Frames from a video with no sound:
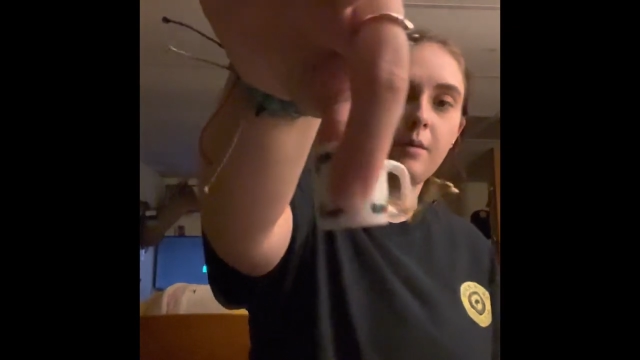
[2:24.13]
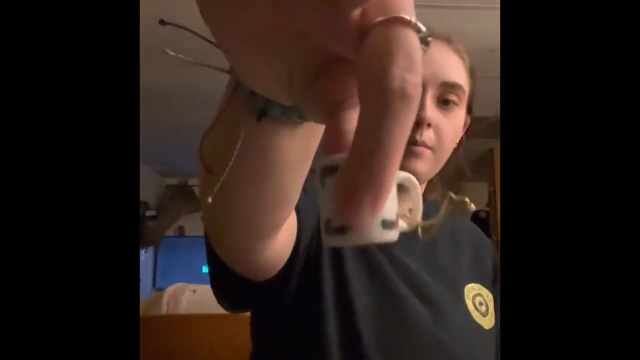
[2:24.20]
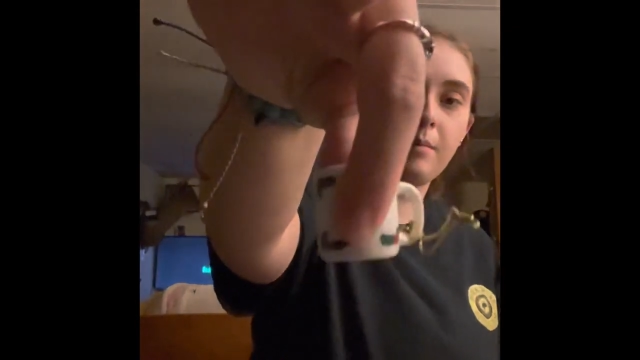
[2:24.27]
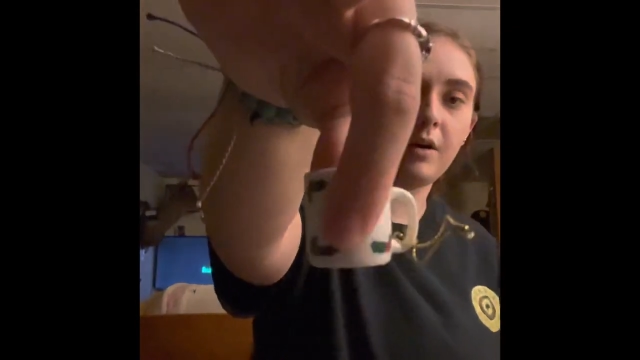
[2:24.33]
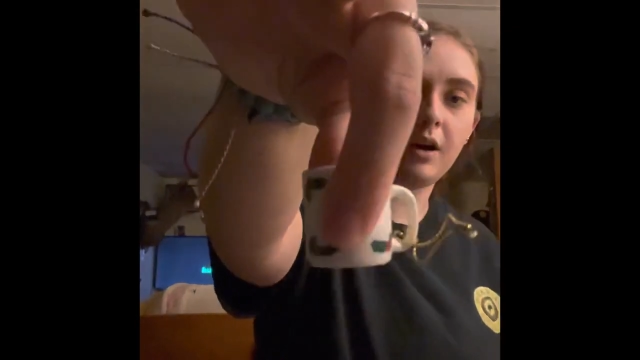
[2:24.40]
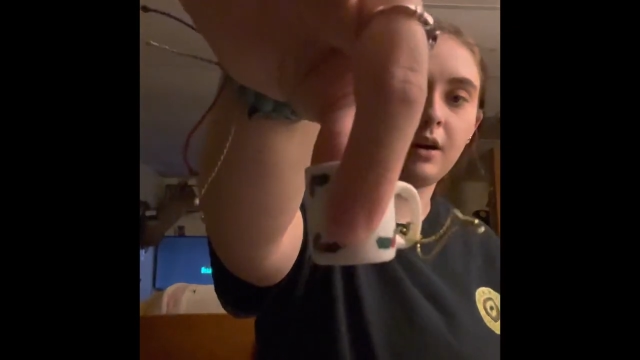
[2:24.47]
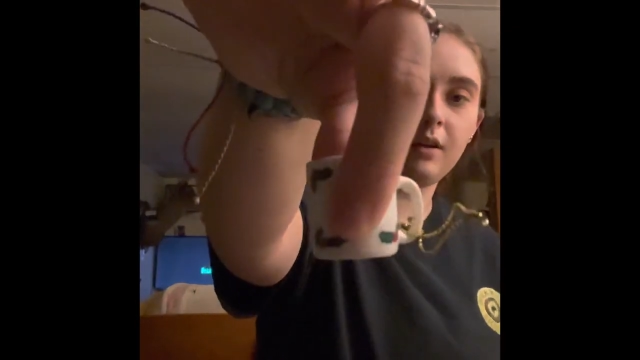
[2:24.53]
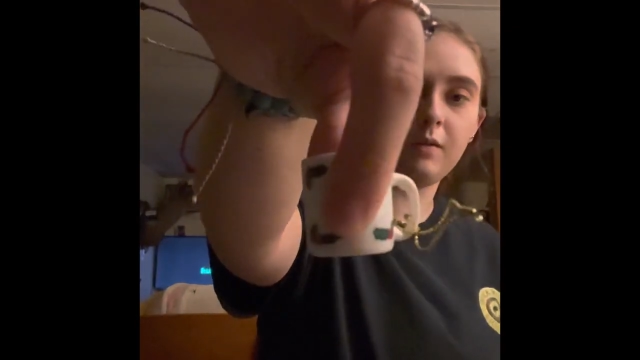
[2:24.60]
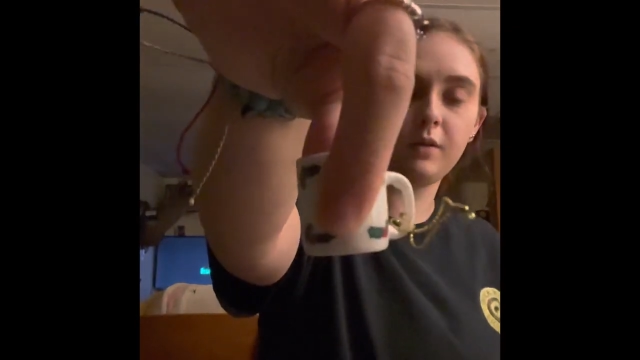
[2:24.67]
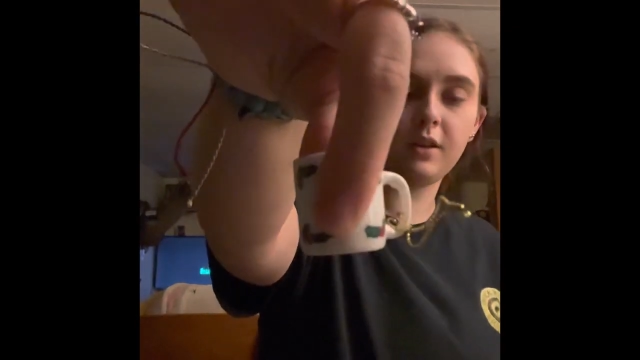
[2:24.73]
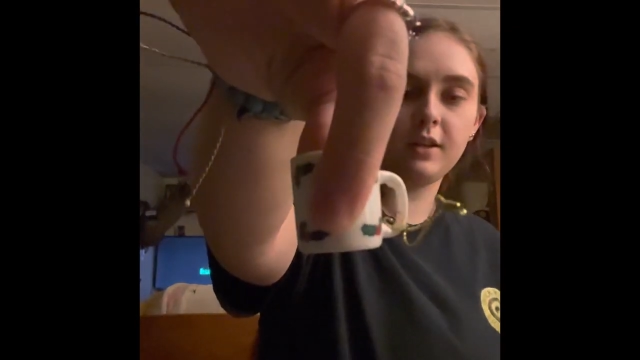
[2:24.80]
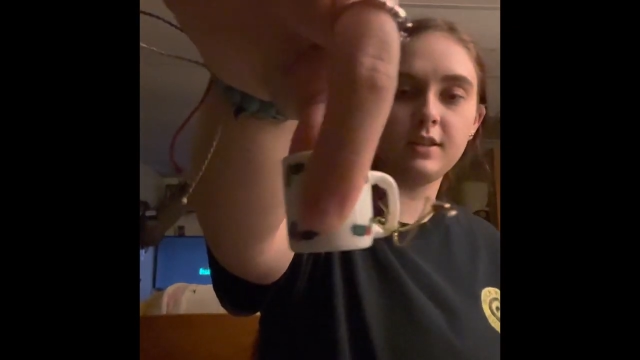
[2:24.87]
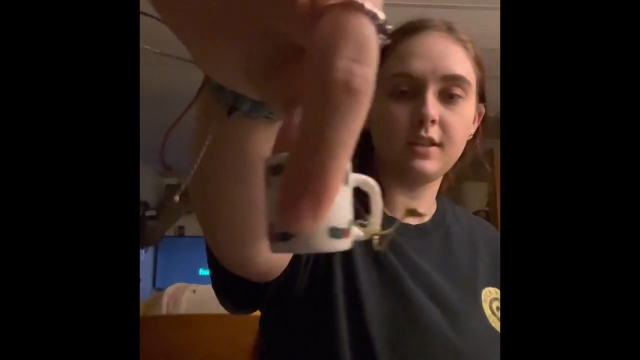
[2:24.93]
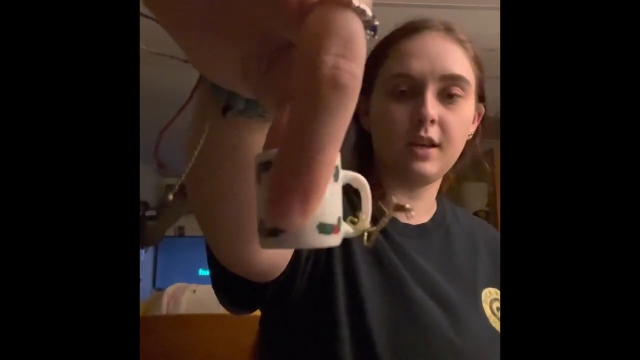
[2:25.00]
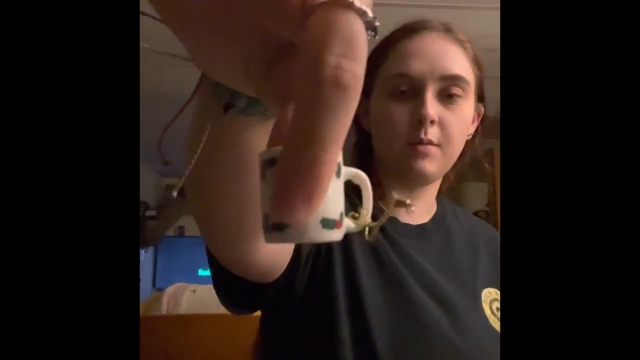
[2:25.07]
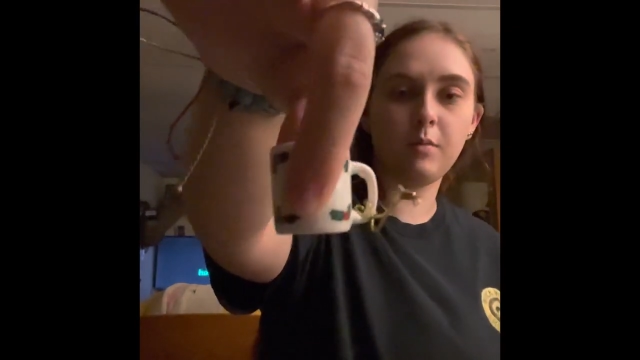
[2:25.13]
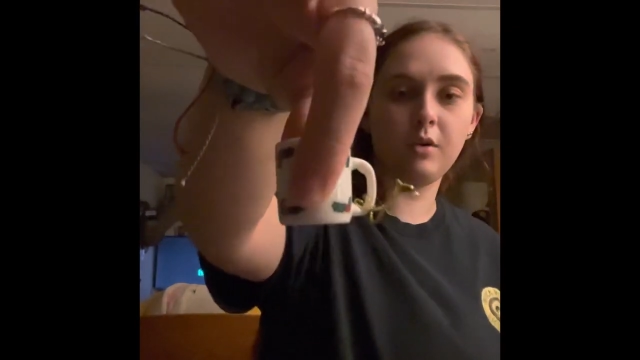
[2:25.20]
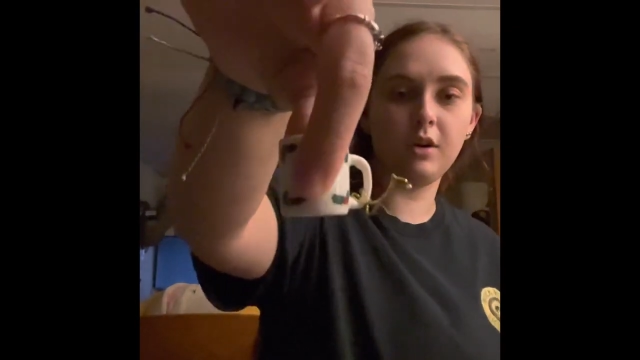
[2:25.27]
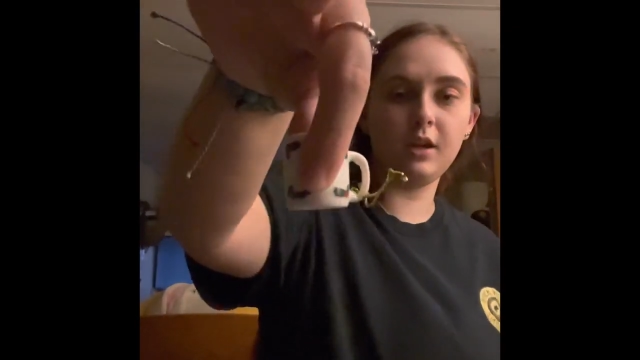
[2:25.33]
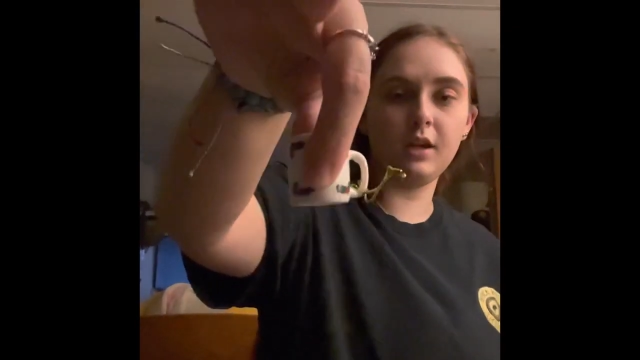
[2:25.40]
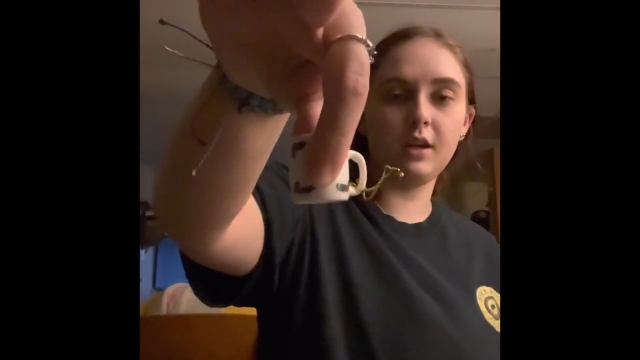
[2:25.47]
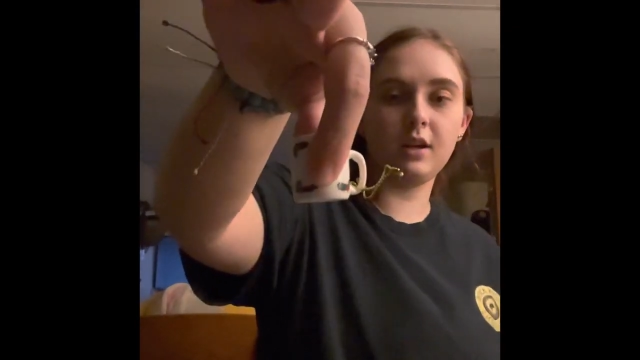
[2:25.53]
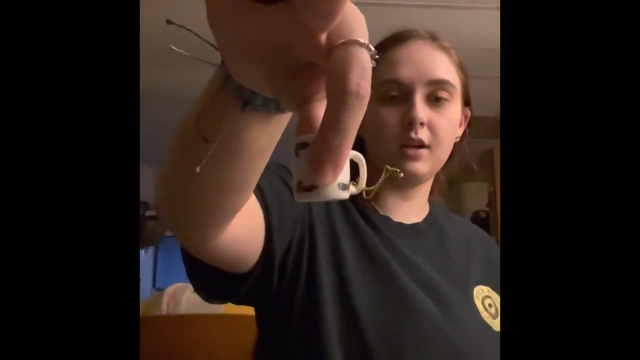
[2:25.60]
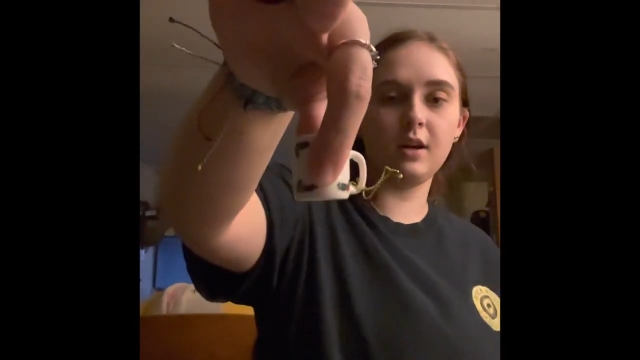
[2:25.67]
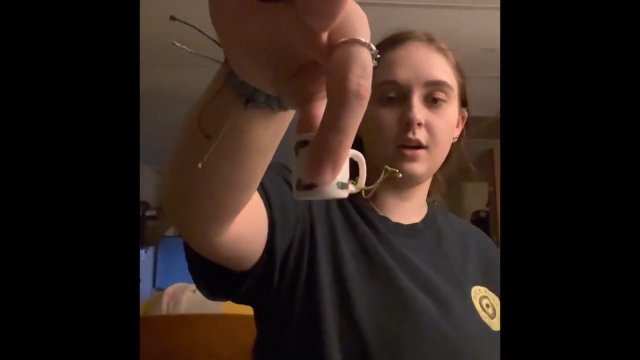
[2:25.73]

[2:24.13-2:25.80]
mug with his name on it.